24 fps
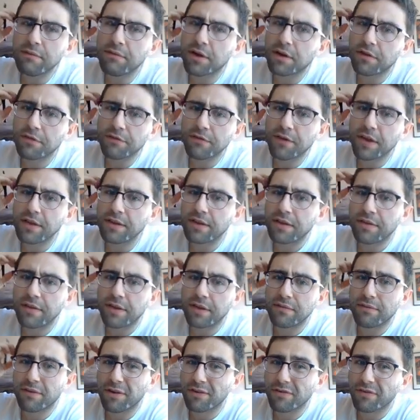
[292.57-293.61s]
finding the
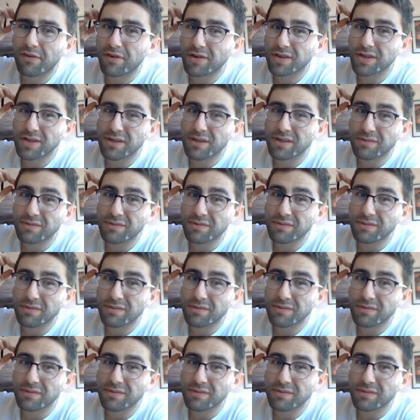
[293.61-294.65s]
inverse function probably
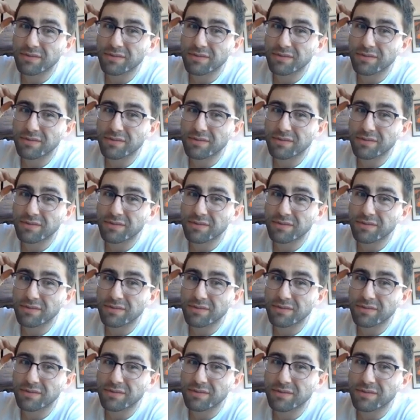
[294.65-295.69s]
does crop up.
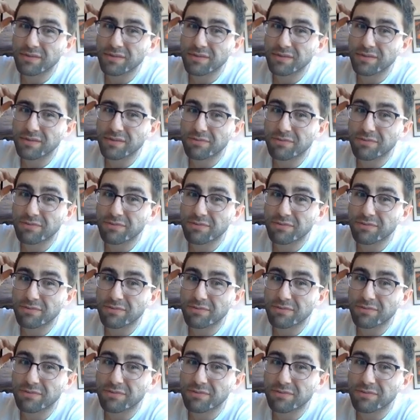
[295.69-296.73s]
It does crop up
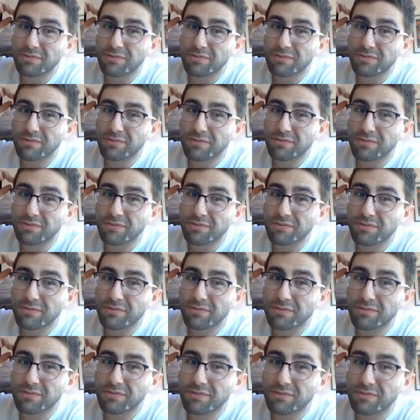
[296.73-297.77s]
a little bit, I guess.
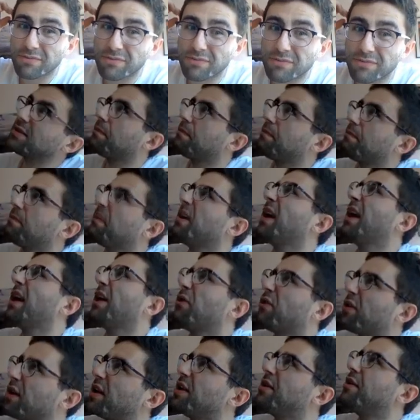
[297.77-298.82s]
Yeah,
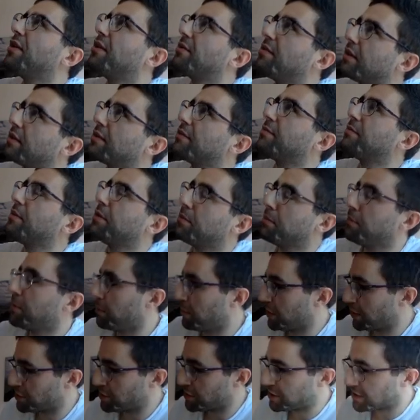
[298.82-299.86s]
okay, no it does. Maybe
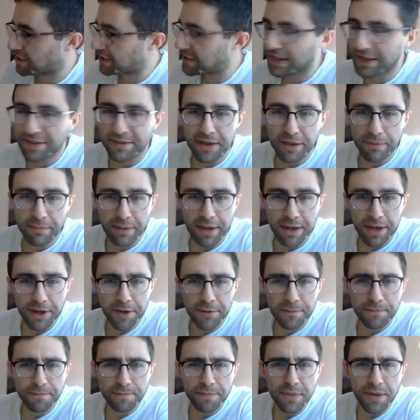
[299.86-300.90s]
I can take that back.
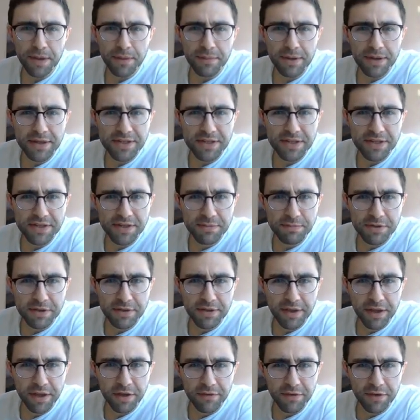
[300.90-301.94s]
I just seem to
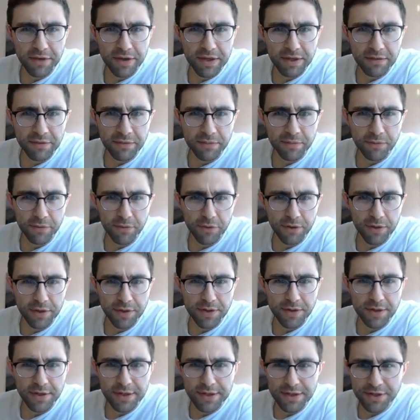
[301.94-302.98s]
think of it even more at
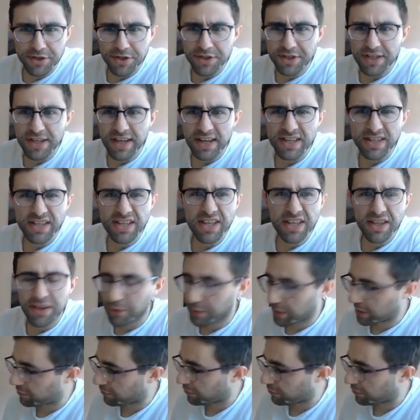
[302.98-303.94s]
GCSE, they went